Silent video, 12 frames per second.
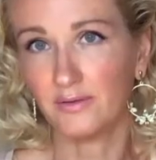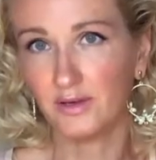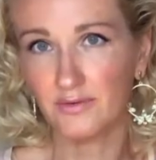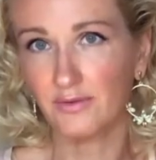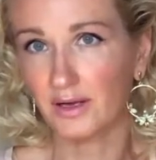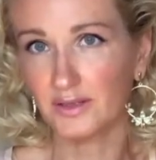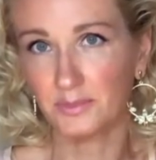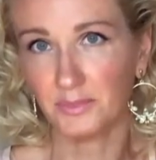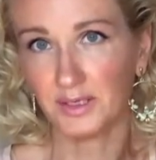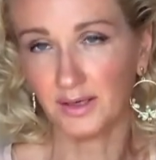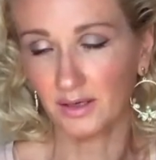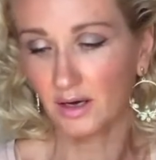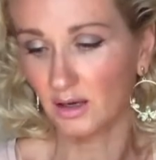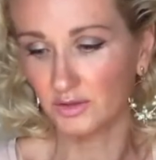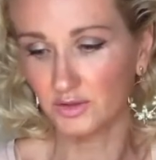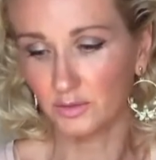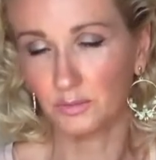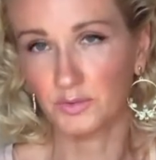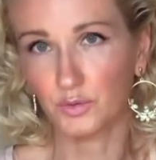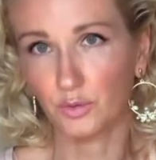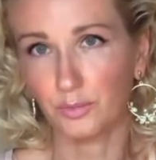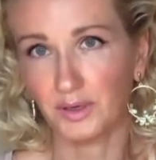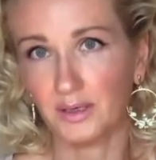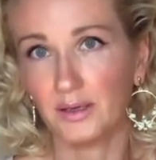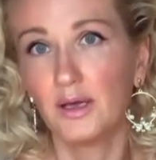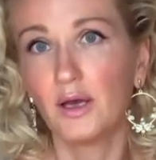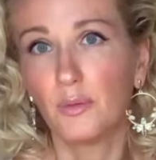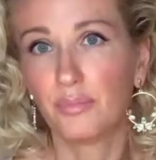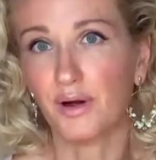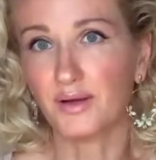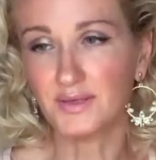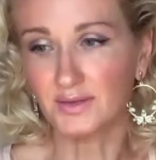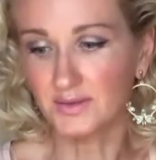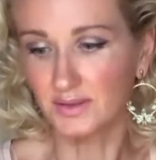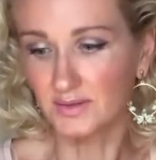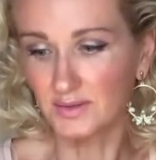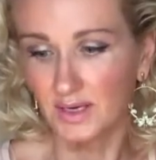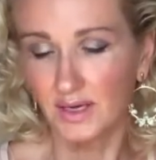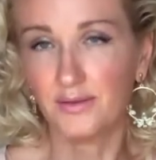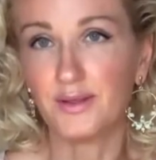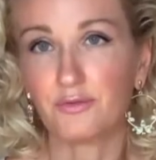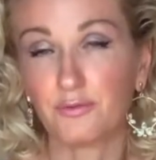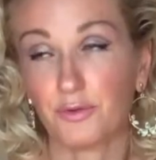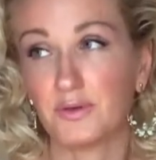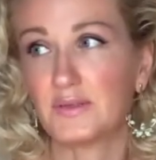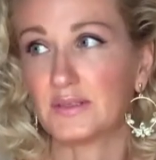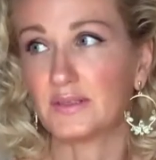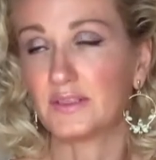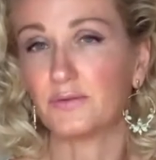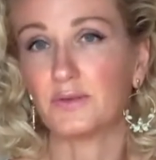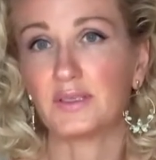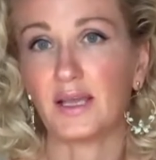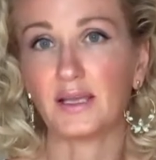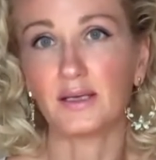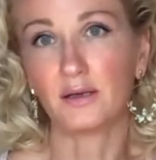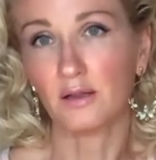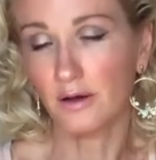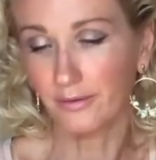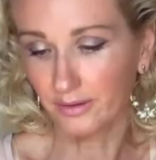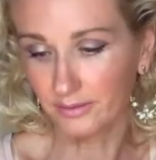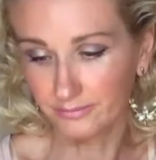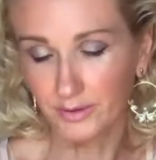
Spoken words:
D vitamin and calcium absorbing processes than, for instance, if you're taking a lot of,